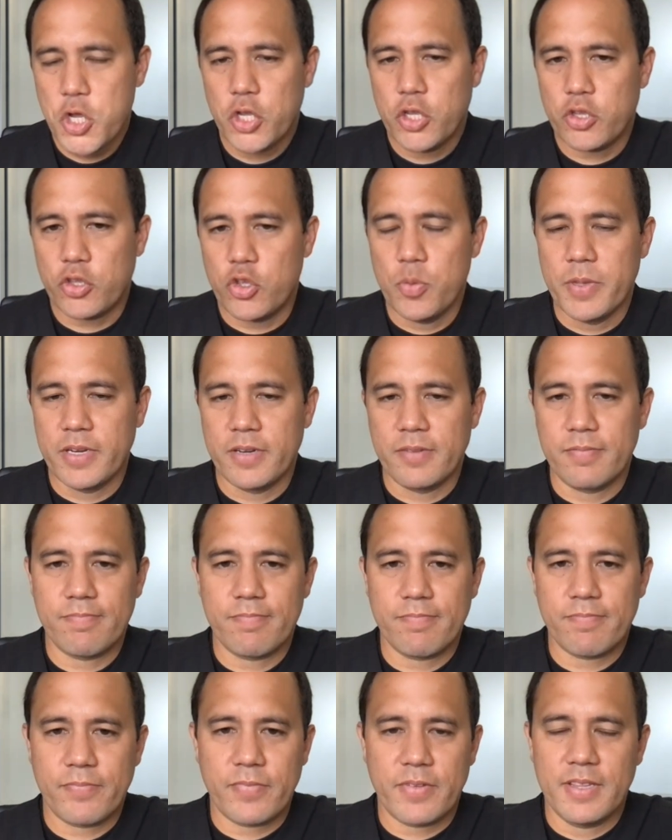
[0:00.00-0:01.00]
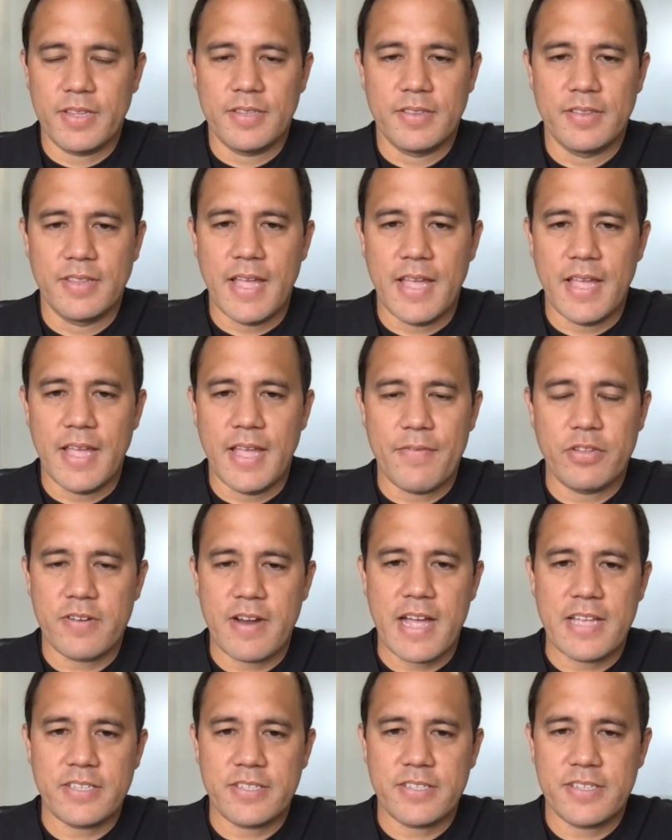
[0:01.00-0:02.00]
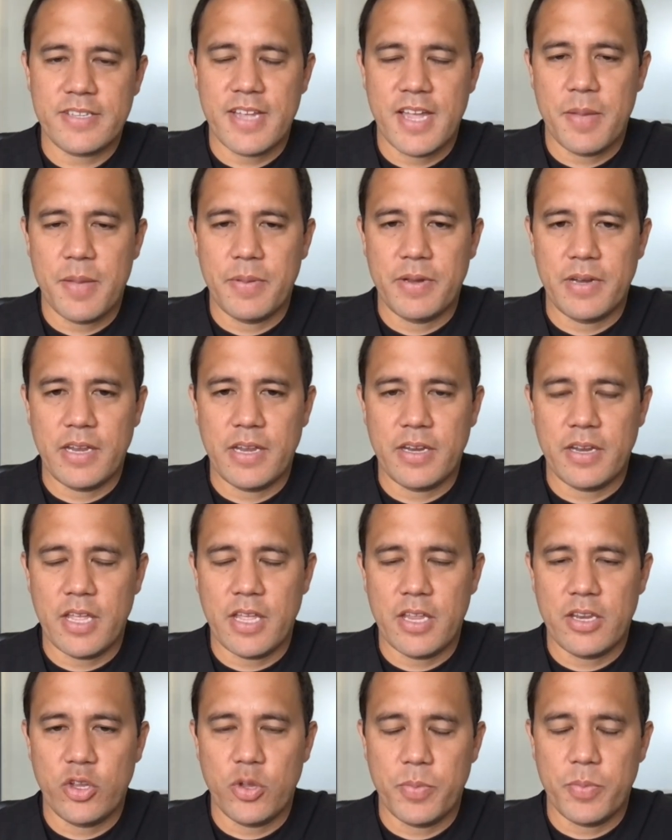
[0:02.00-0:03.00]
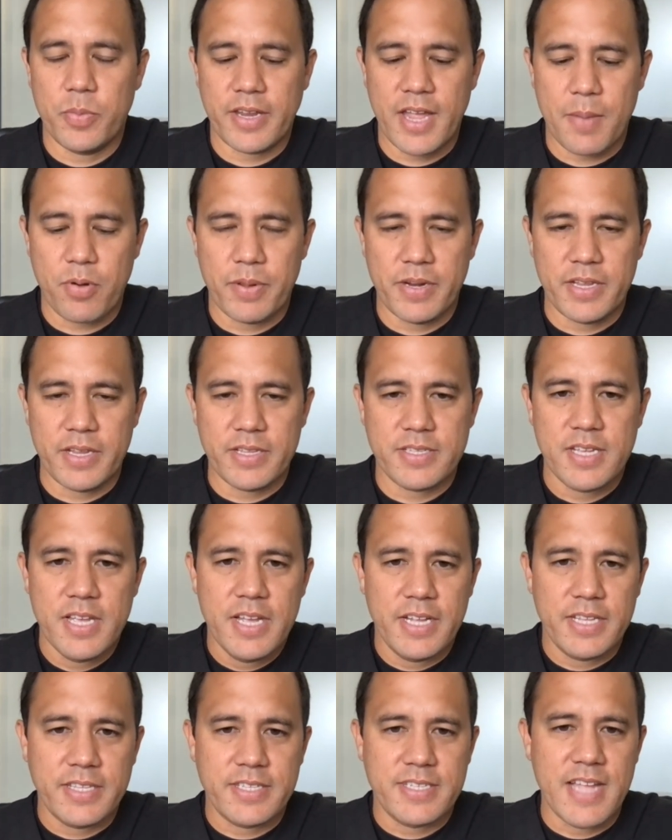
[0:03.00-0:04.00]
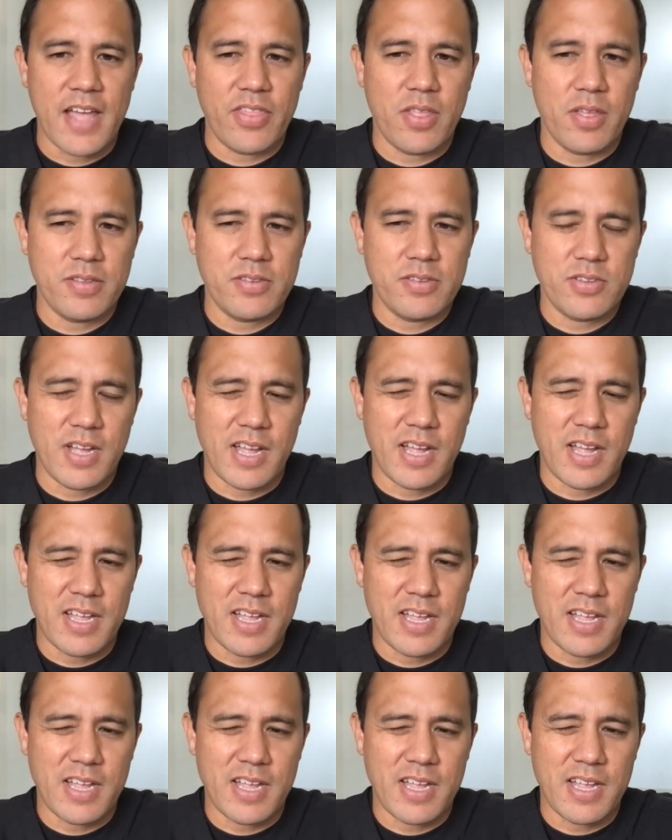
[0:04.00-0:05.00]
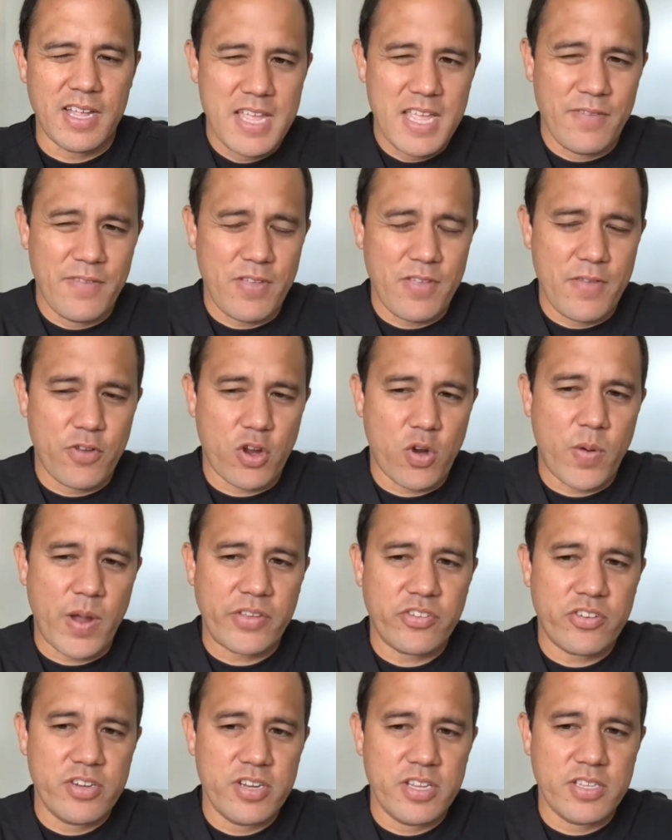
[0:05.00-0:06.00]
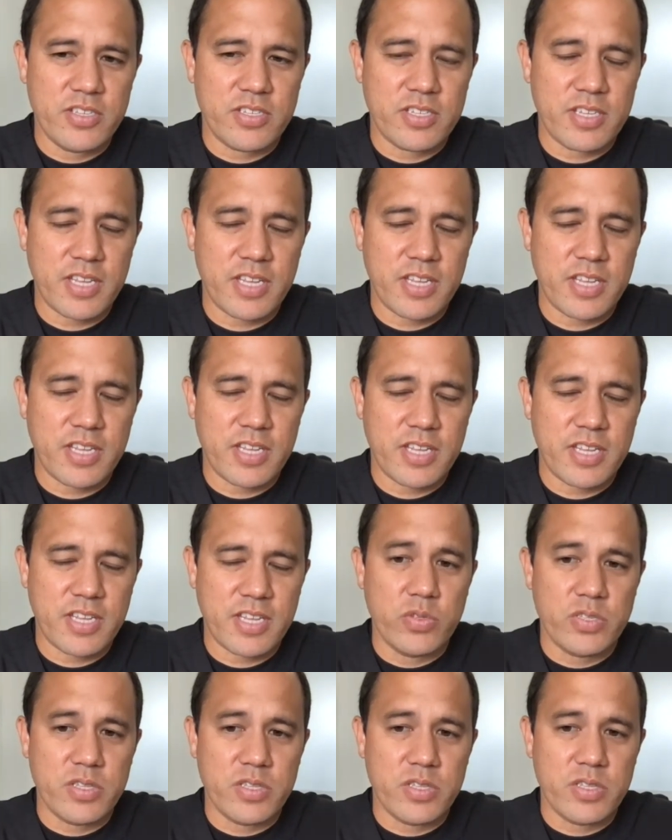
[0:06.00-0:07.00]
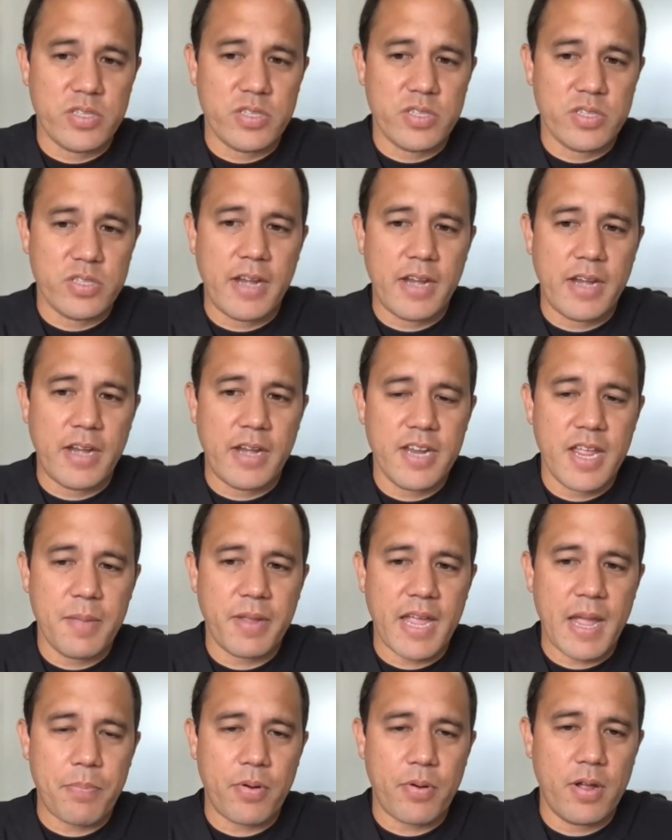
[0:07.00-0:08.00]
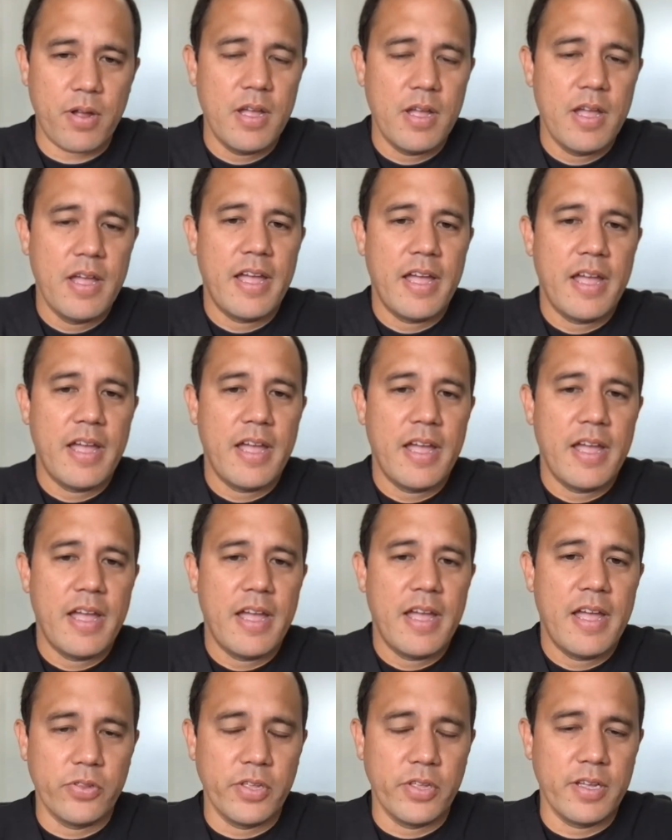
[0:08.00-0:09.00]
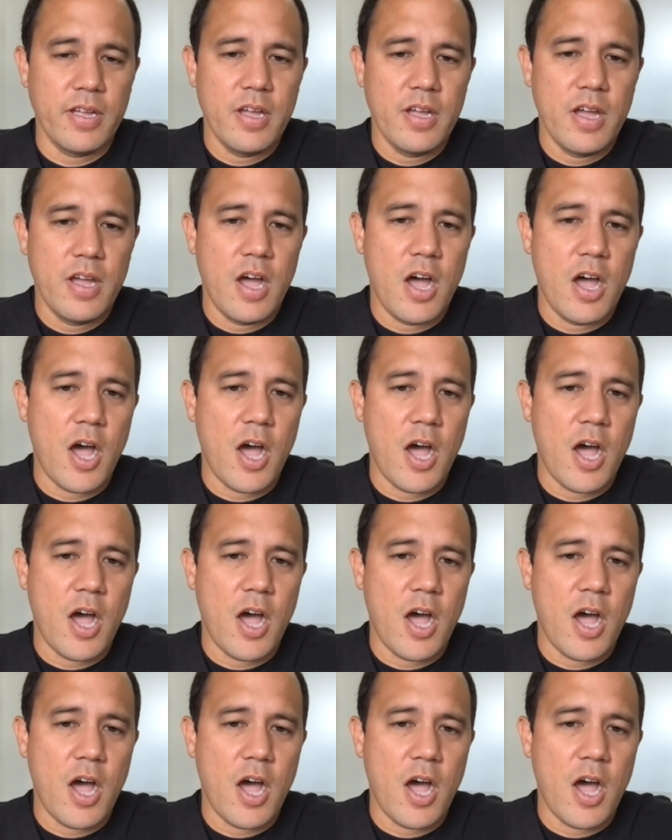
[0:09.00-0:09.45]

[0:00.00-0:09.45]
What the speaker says: human levetiracetam and human Keppra, but it's not the, so if your question is, can we use the brand name Keppra? Absolutely.